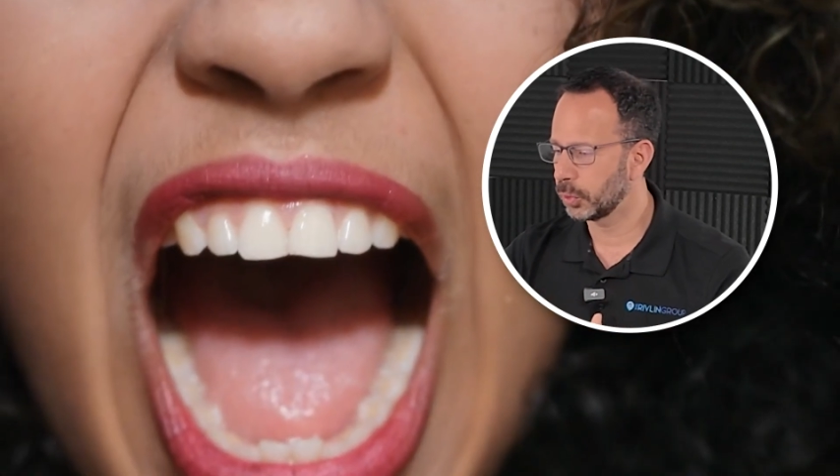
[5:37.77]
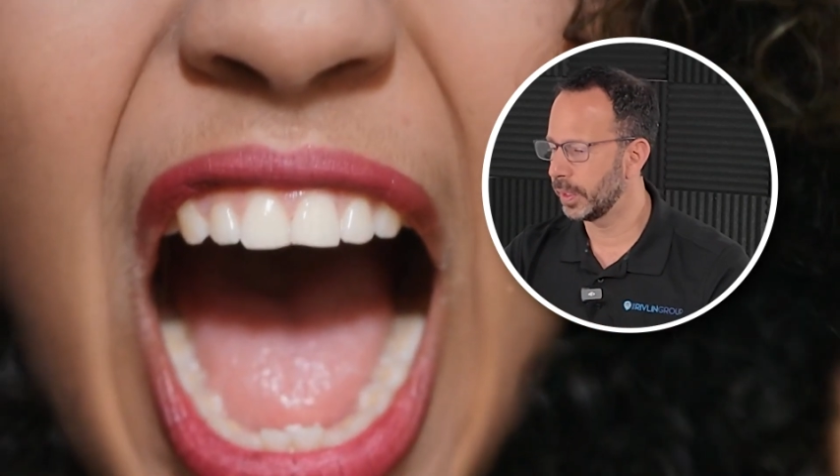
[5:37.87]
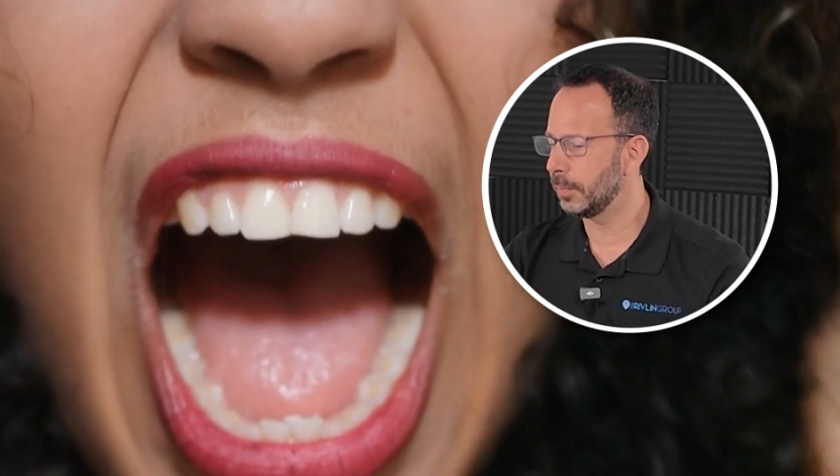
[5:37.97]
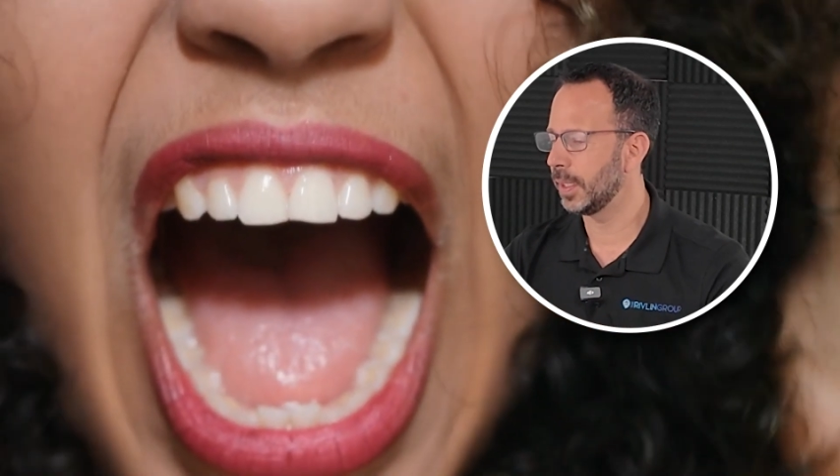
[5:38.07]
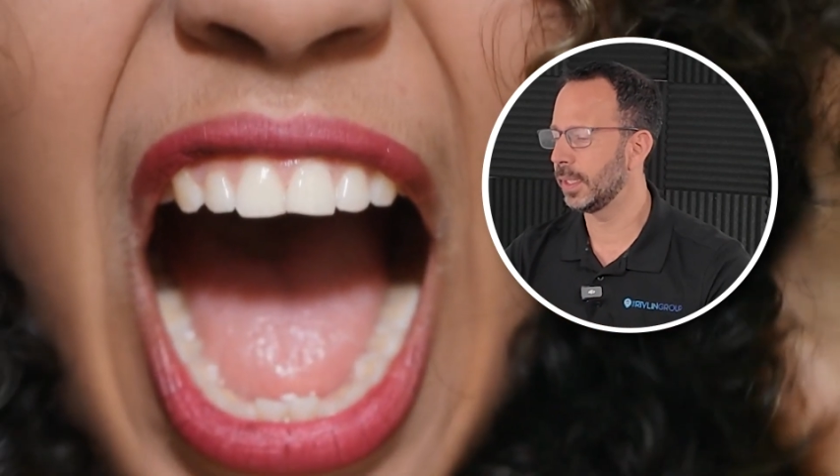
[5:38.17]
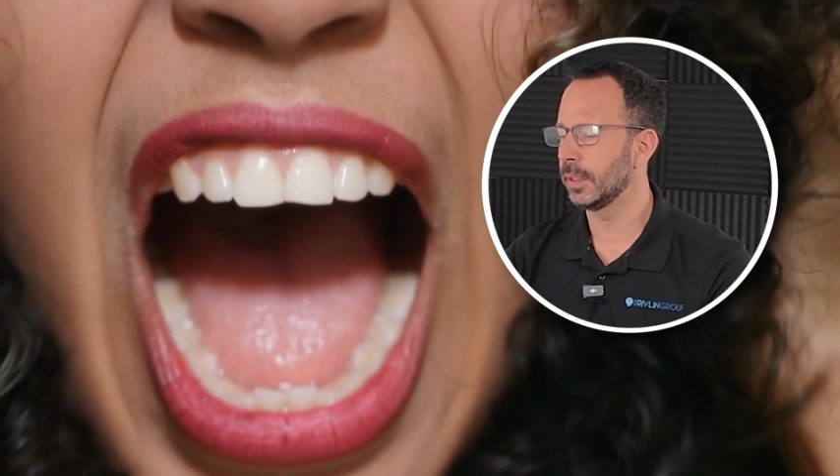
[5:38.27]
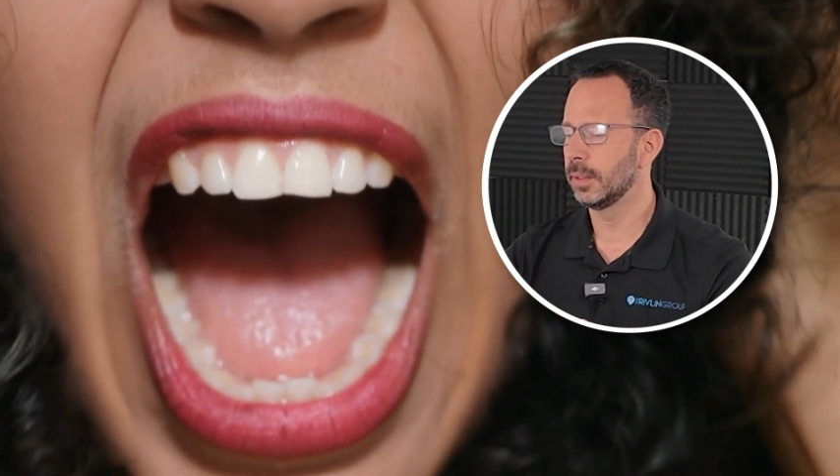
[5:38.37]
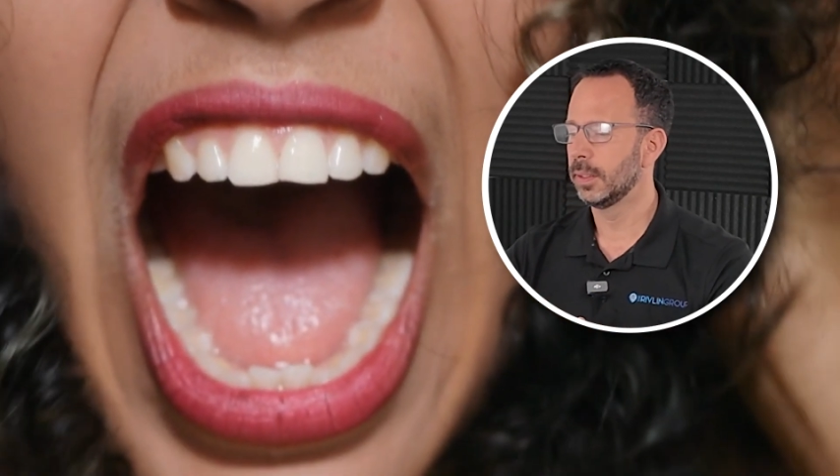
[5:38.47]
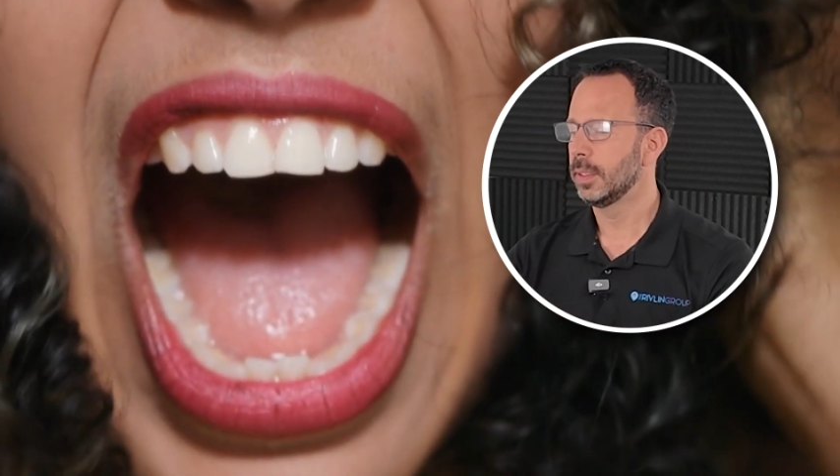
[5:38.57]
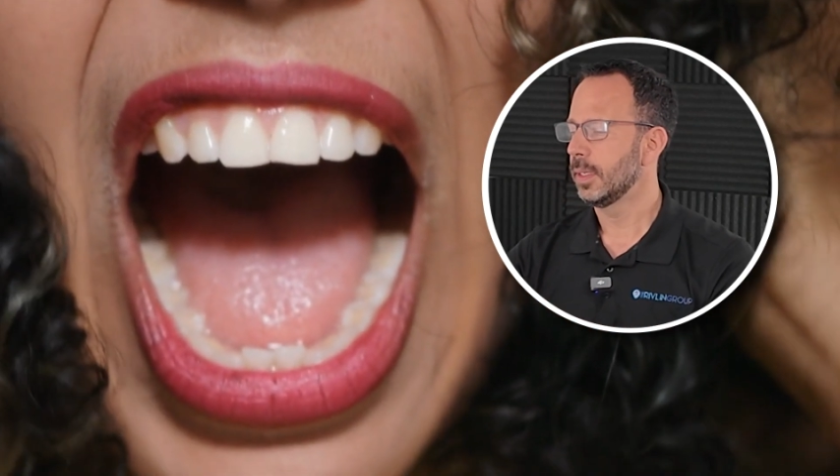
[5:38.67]
screaming,
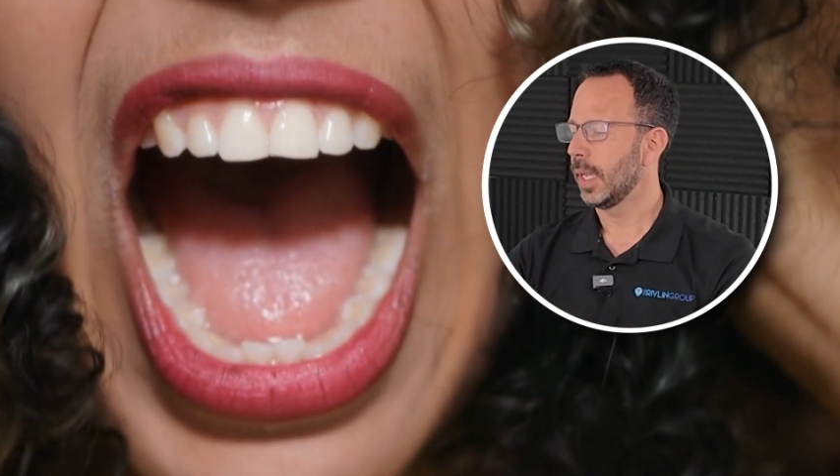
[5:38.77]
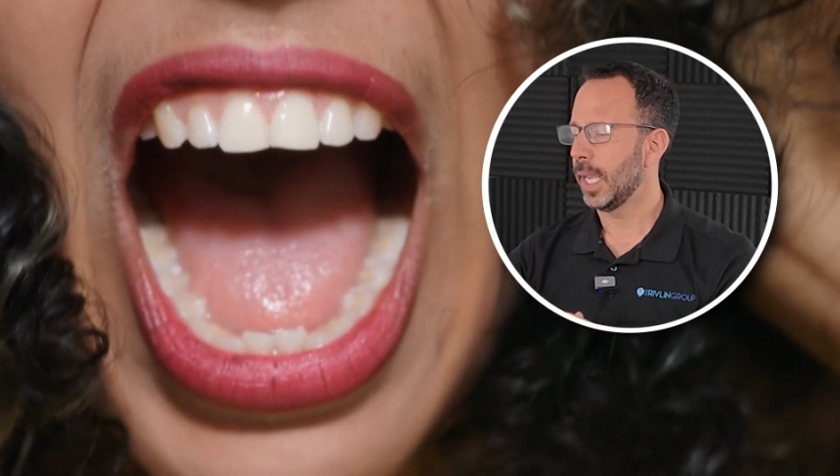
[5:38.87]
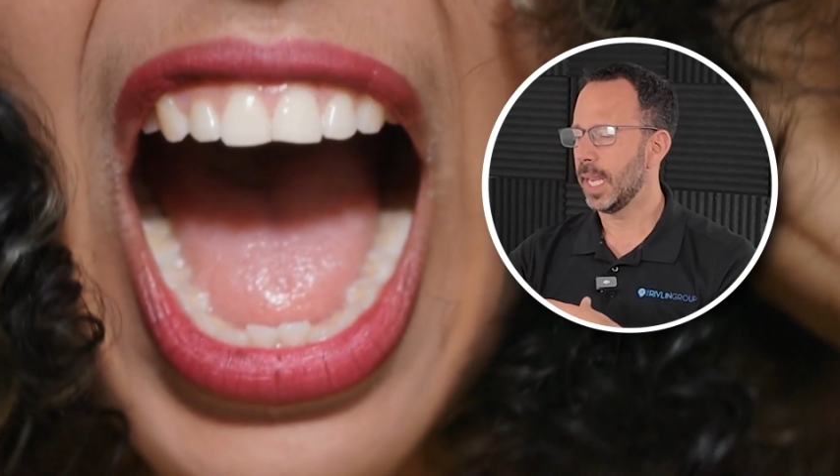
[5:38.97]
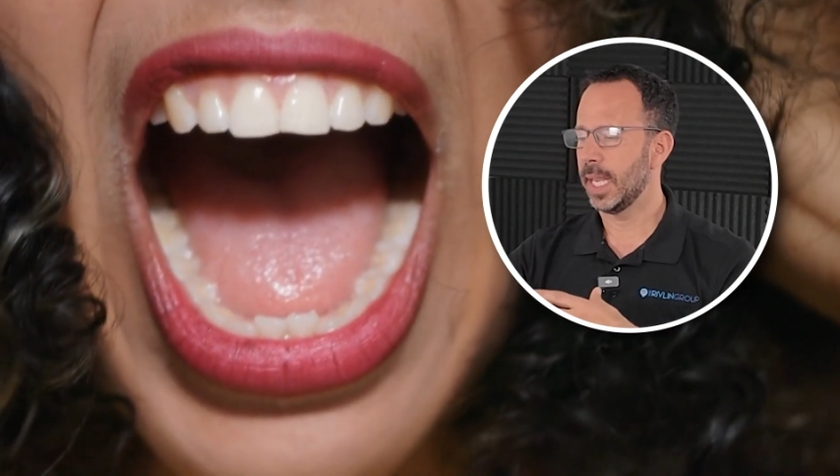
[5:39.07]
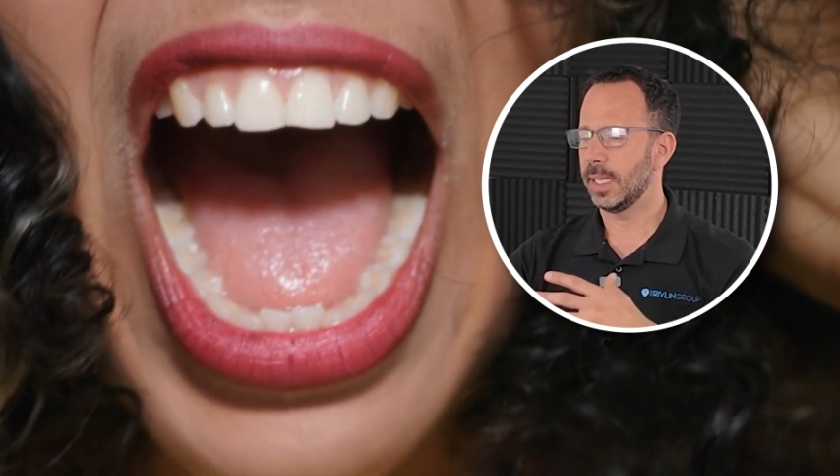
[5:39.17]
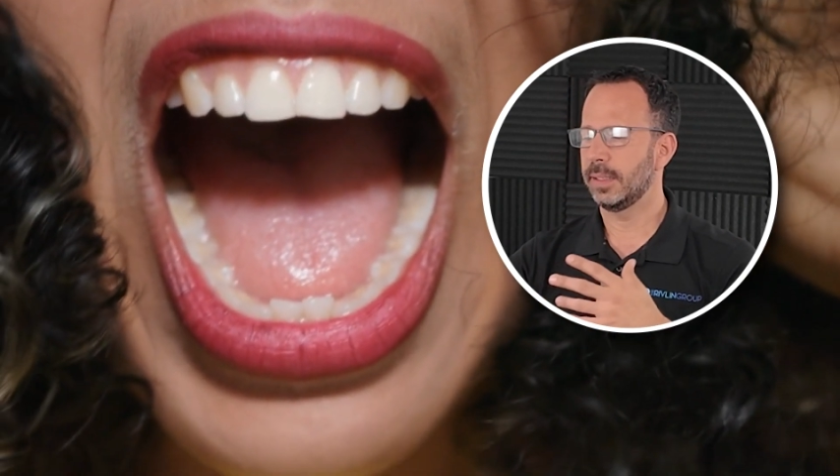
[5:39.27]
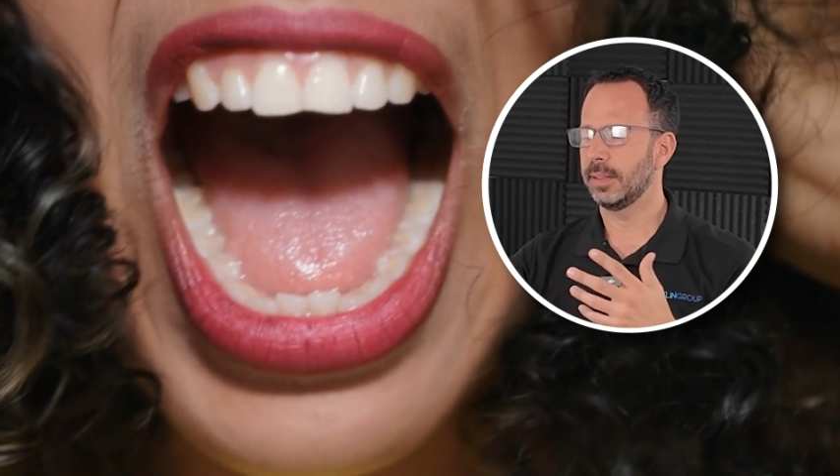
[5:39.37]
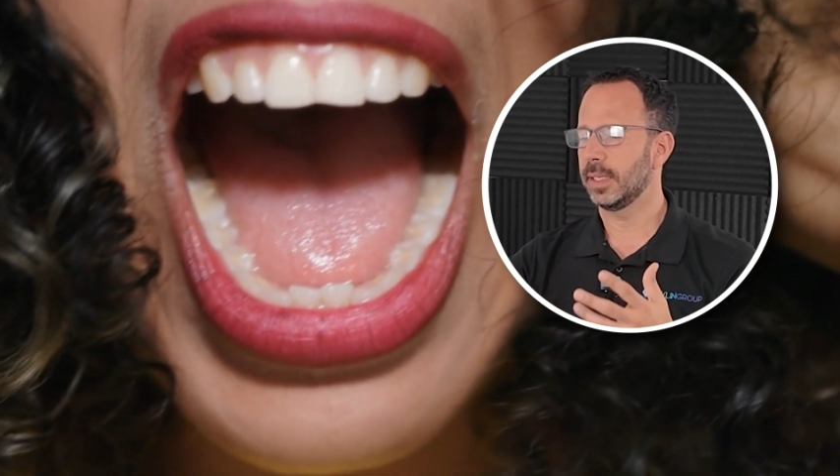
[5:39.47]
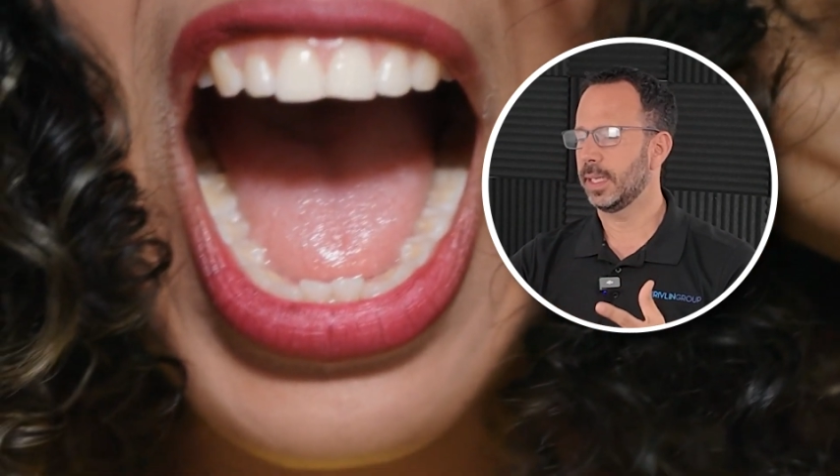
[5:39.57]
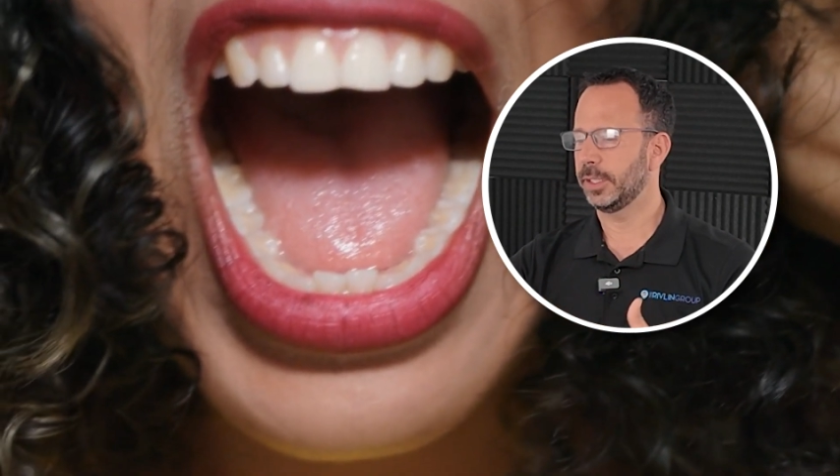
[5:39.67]

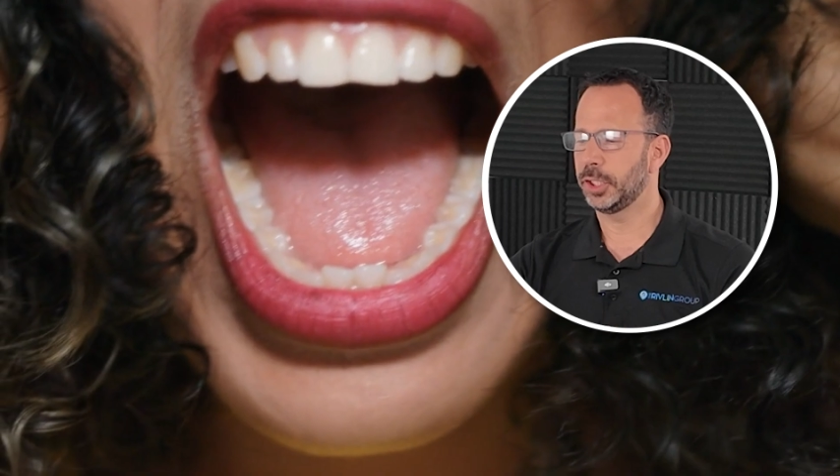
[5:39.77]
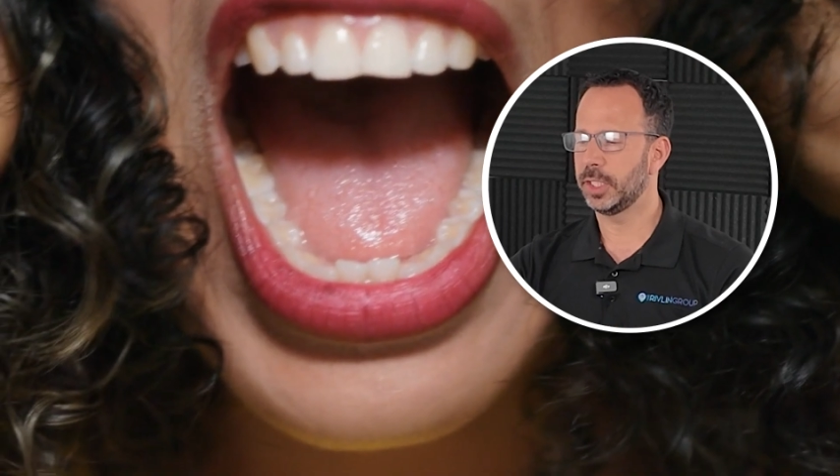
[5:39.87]
and